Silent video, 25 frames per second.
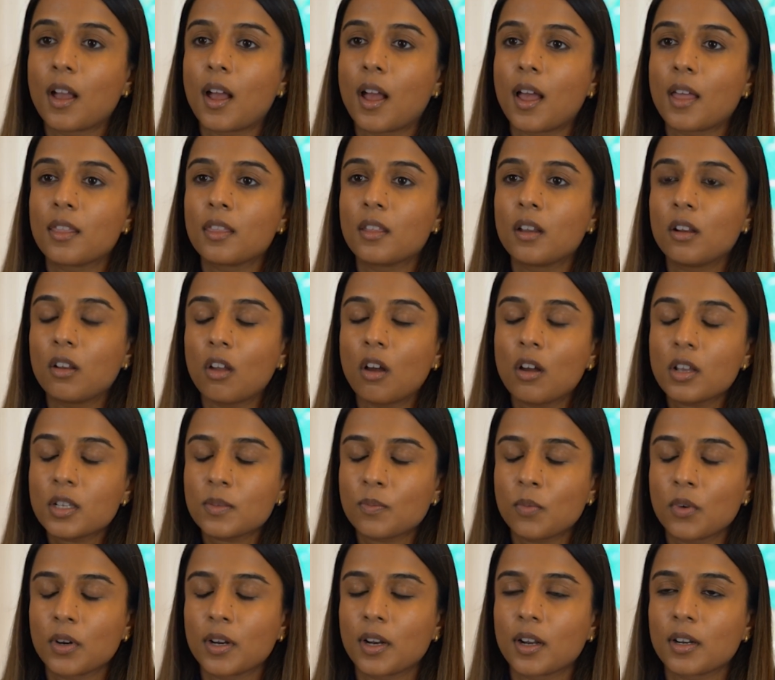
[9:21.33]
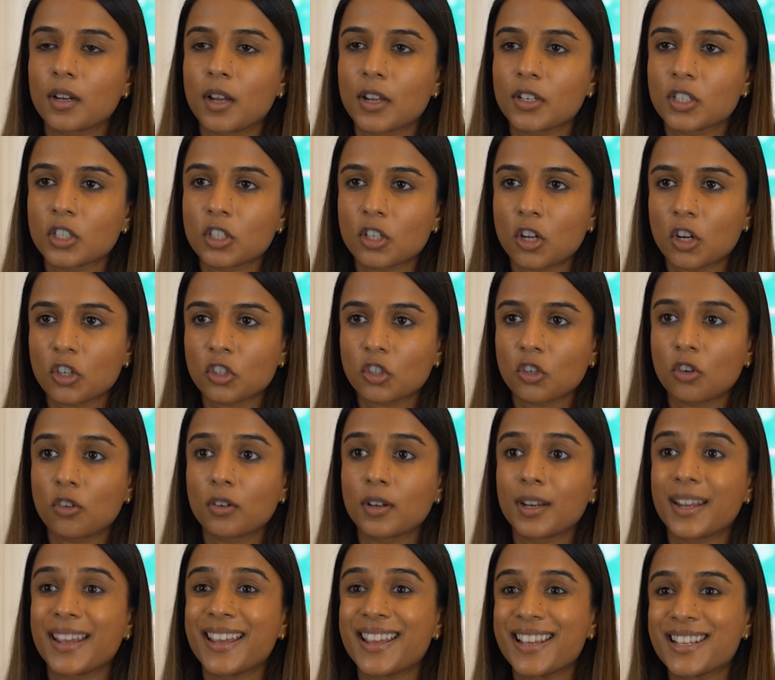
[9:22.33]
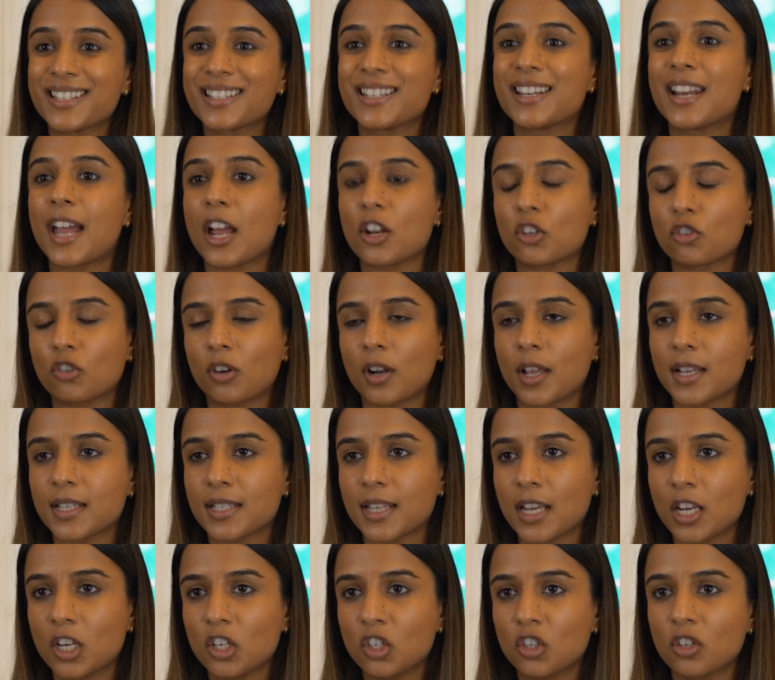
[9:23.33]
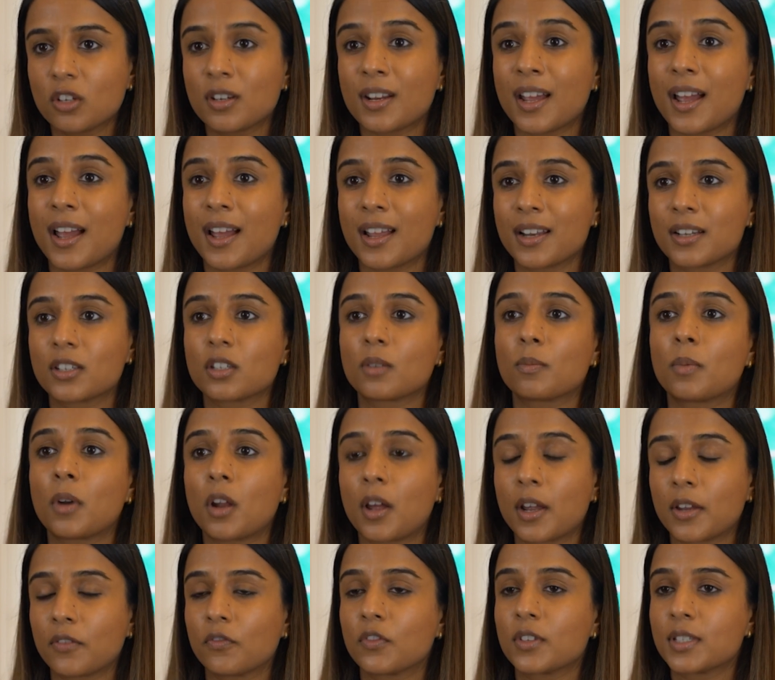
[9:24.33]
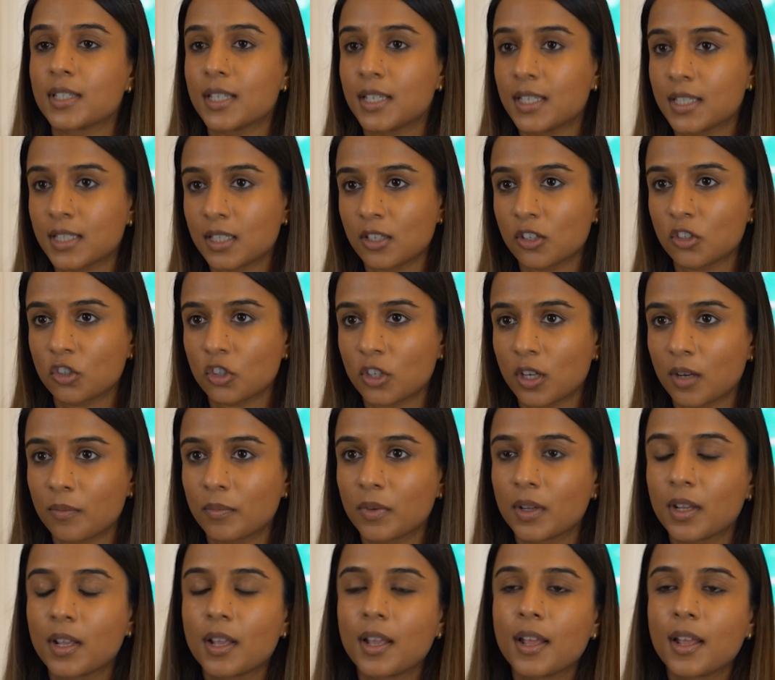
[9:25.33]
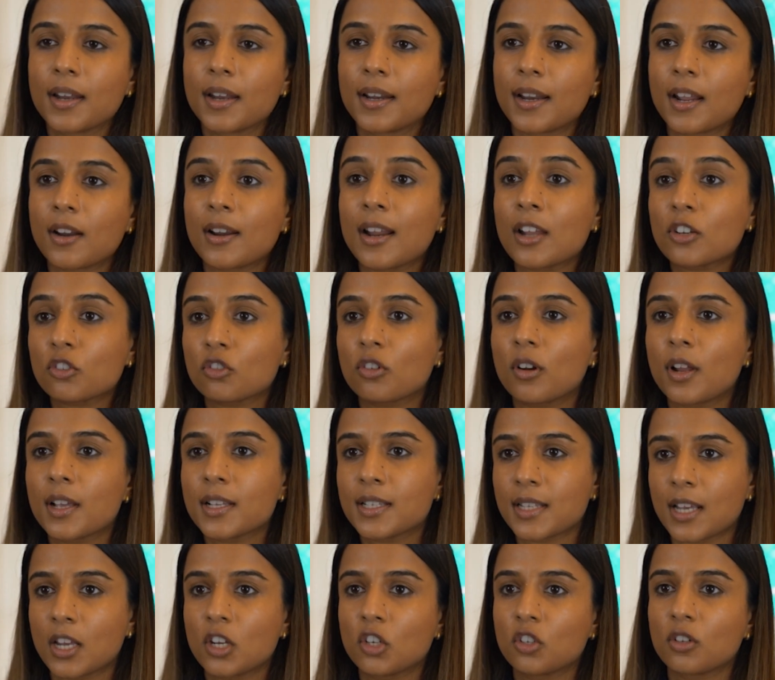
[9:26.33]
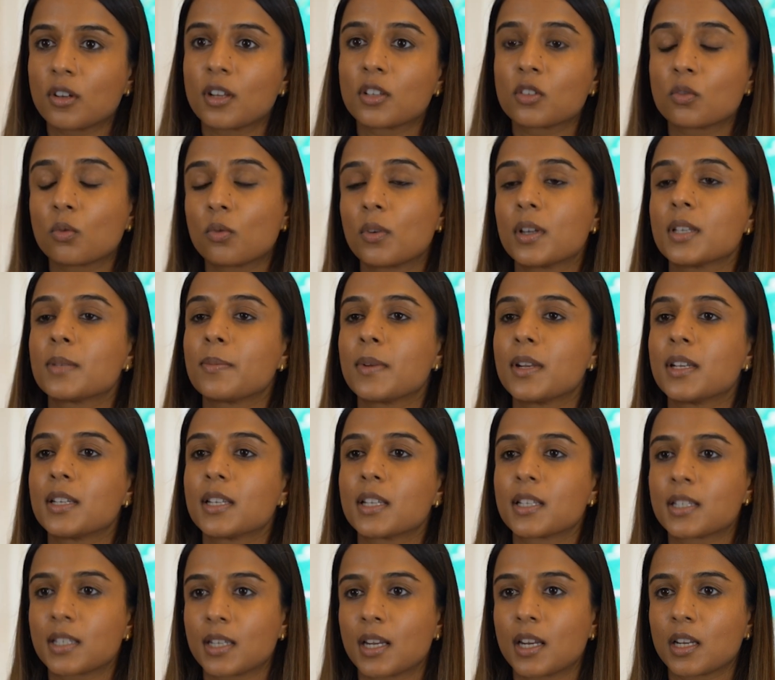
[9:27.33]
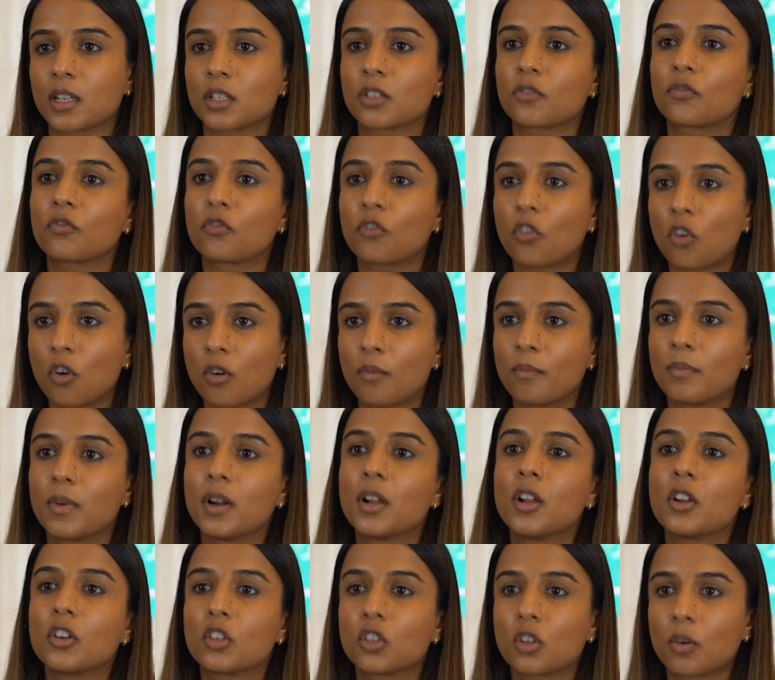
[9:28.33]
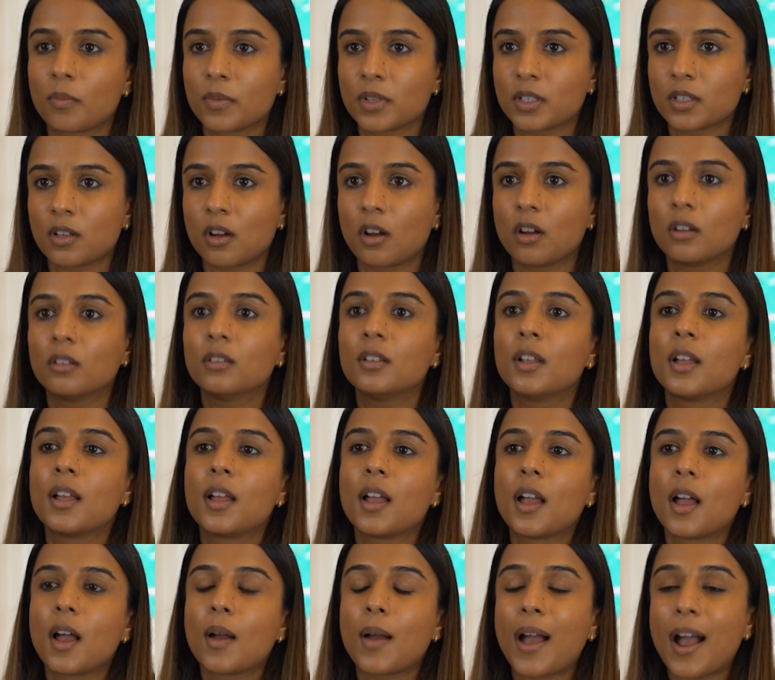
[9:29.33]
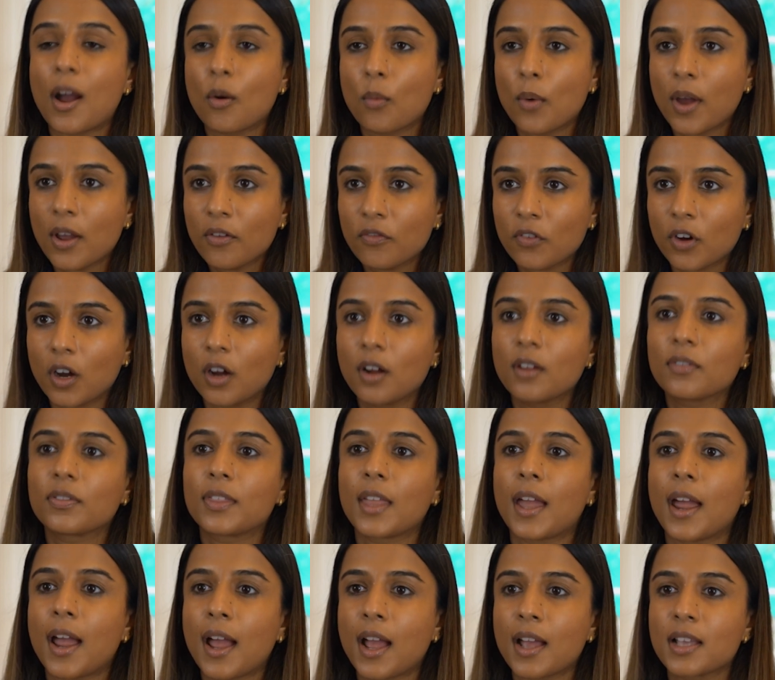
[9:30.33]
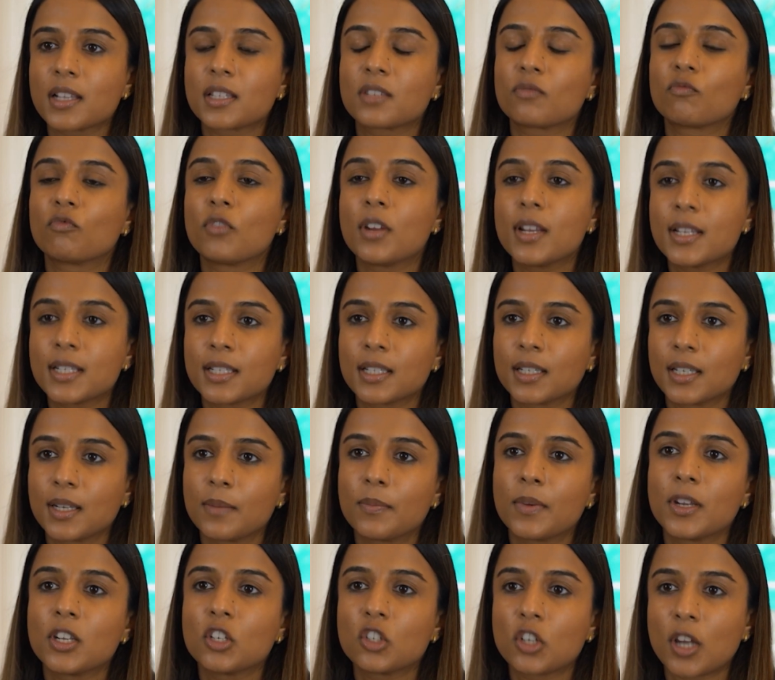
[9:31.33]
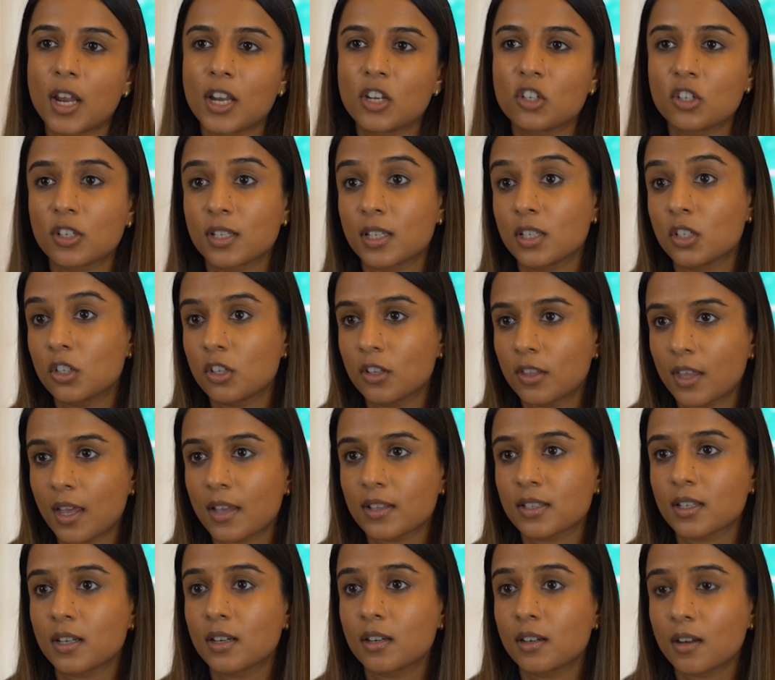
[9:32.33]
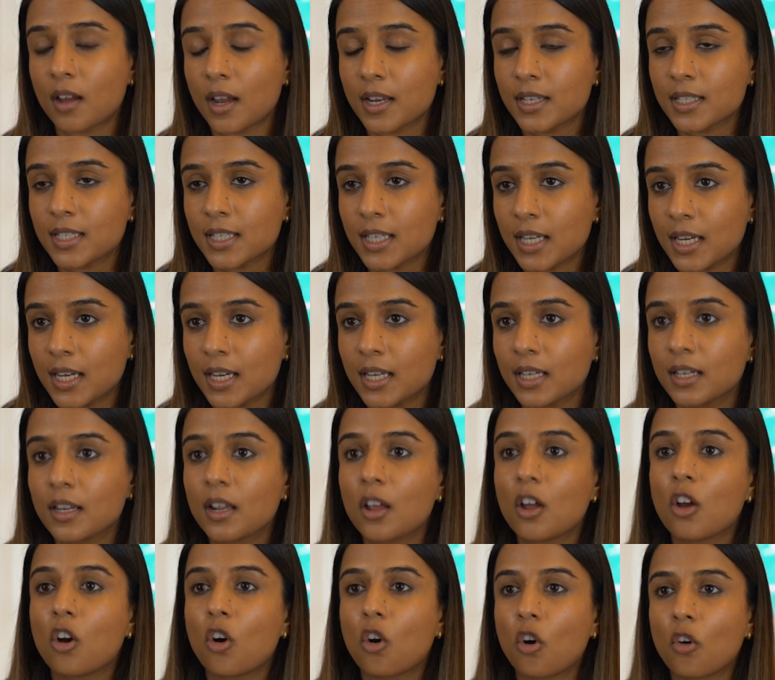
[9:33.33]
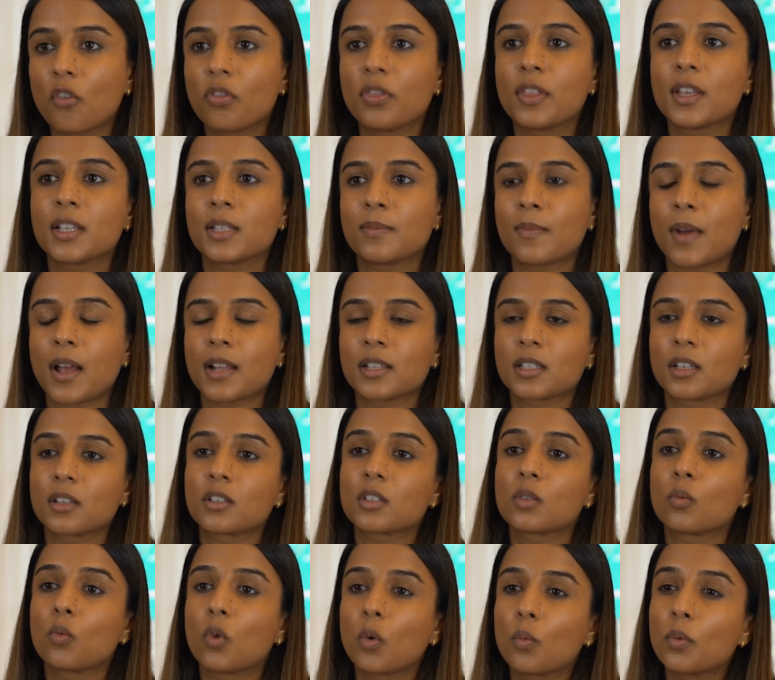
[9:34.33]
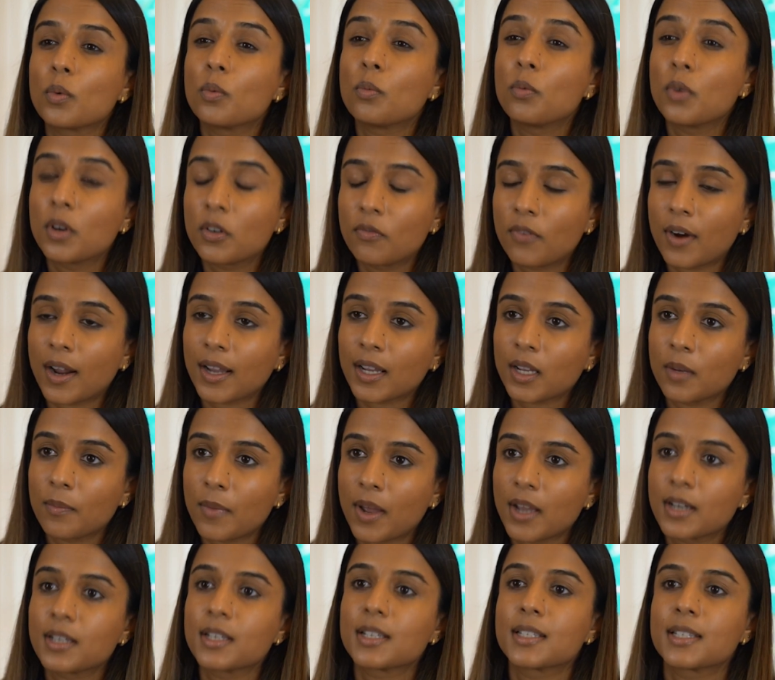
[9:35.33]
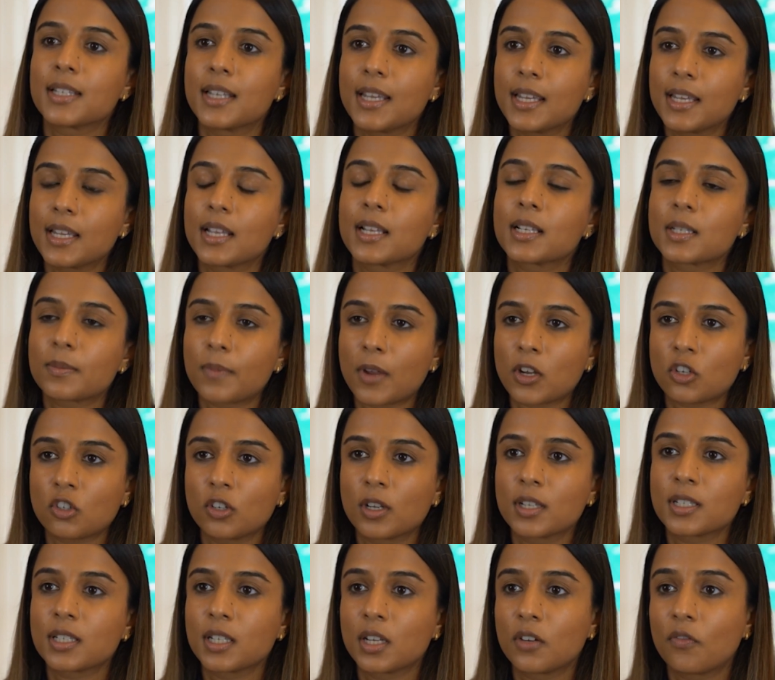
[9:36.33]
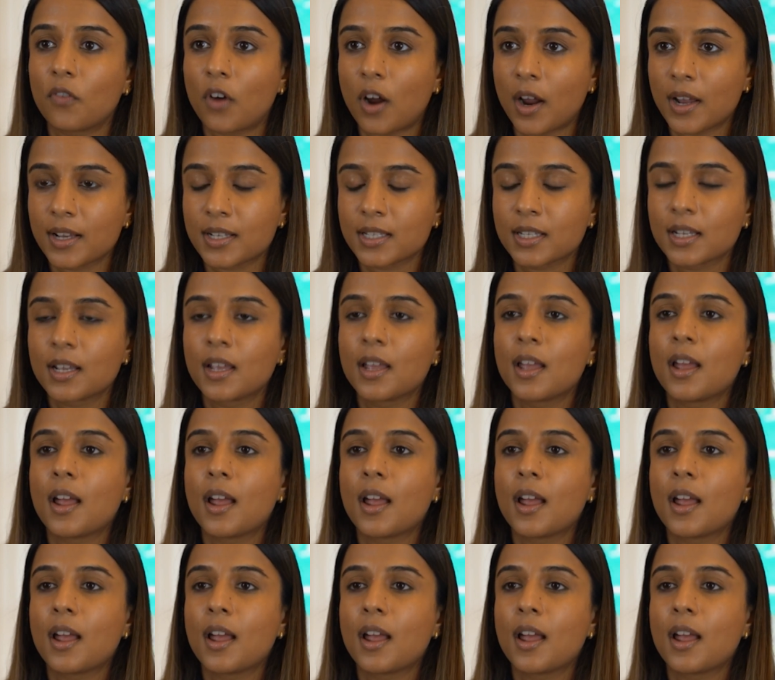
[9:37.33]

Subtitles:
And the last point I'd like to touch on is naturalisation and applying for citizenship. Now, naturalisation has always been distinct from domicile. However, there has recently been changes in 2019 on this matter, so what we would recommend is seeking specialist advice